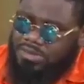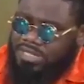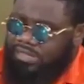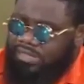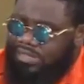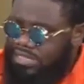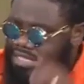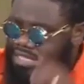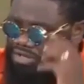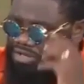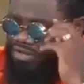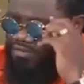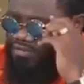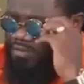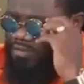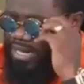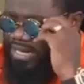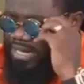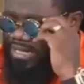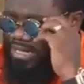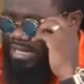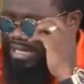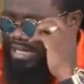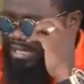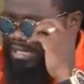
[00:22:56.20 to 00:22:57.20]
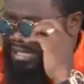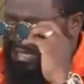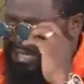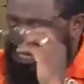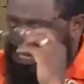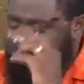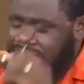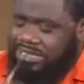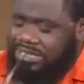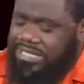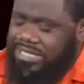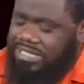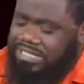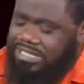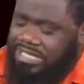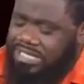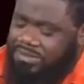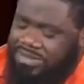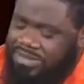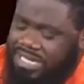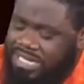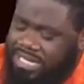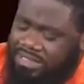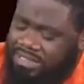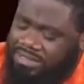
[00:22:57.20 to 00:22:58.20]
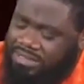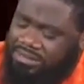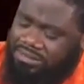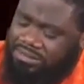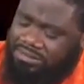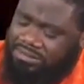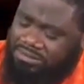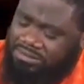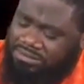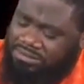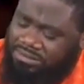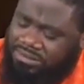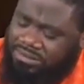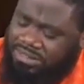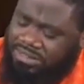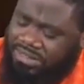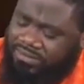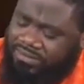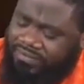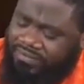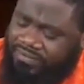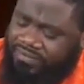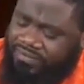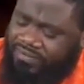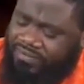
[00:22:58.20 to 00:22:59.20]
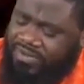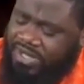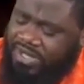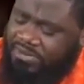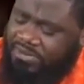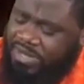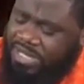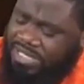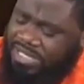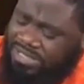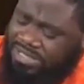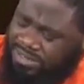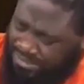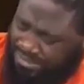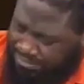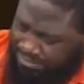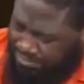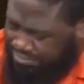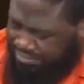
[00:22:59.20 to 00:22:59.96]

Let me take off my glasses and tell them that thing for a minute.